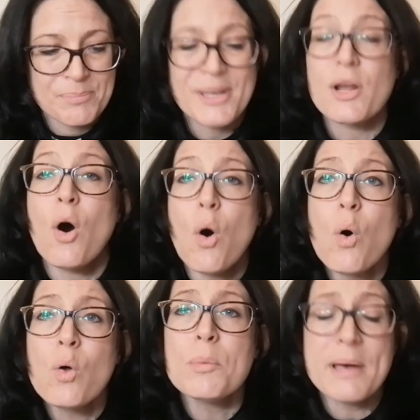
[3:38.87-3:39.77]
But
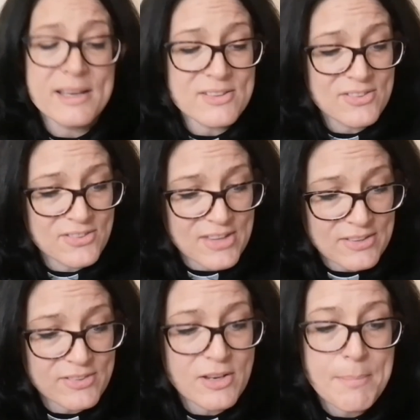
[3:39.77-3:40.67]
all my
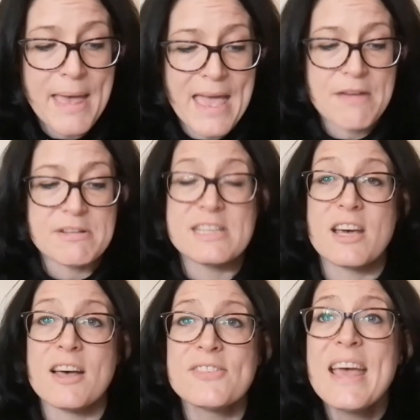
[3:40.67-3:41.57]
sister Mary
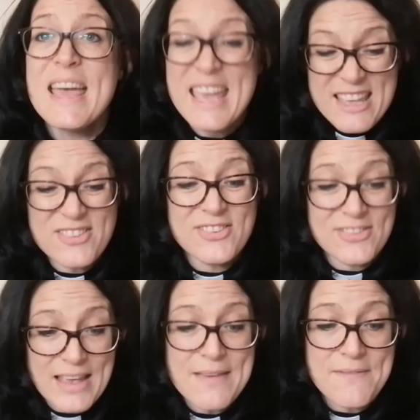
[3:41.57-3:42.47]
does is
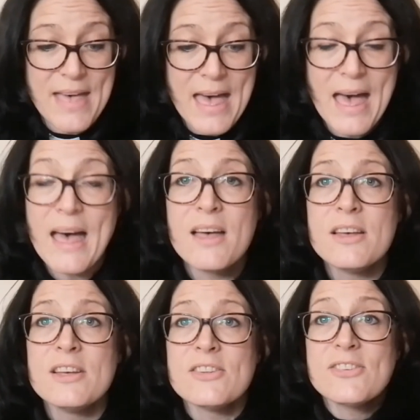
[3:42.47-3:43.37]
sit there,
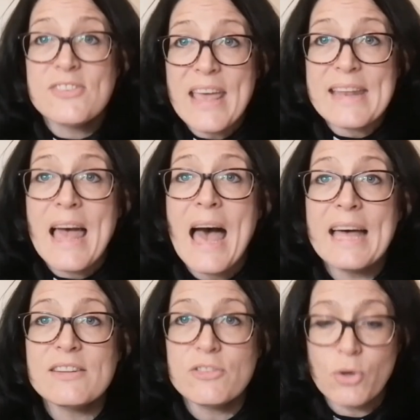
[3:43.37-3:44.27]
sit
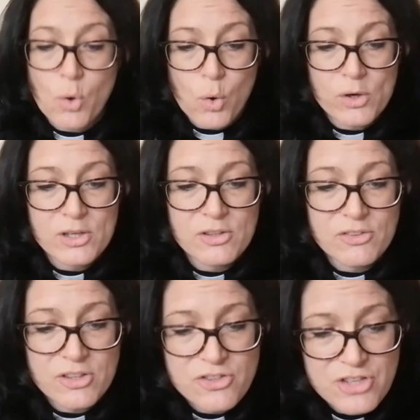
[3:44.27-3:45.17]
and talk
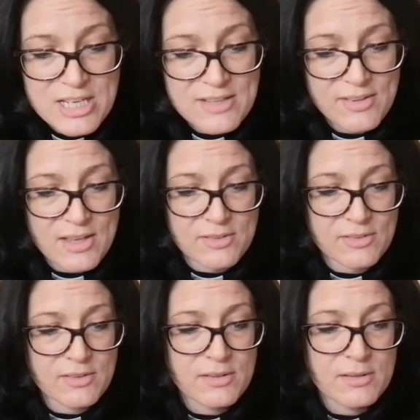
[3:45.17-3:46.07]
to
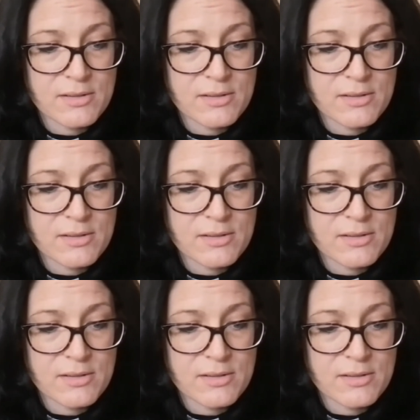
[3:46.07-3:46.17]
Jesus."